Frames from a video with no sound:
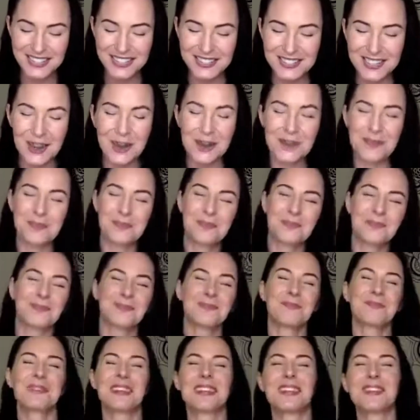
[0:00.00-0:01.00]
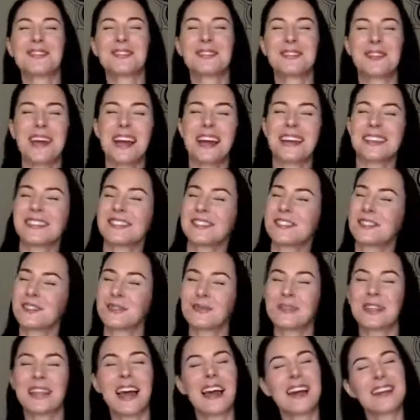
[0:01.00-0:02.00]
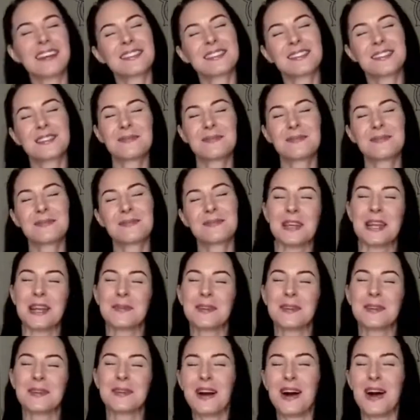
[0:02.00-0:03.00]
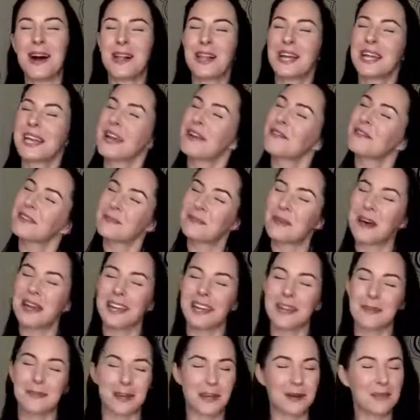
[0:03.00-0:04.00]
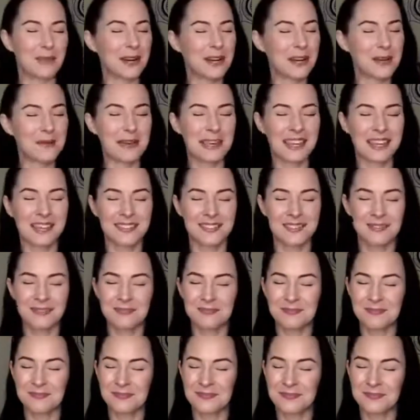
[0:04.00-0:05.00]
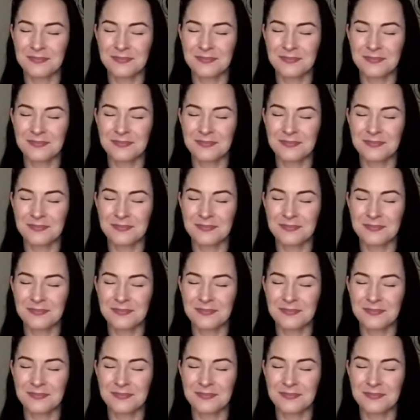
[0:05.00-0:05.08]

So, close your eyes and just relax. And I'm going to call on everybody. I'm going to bring them in.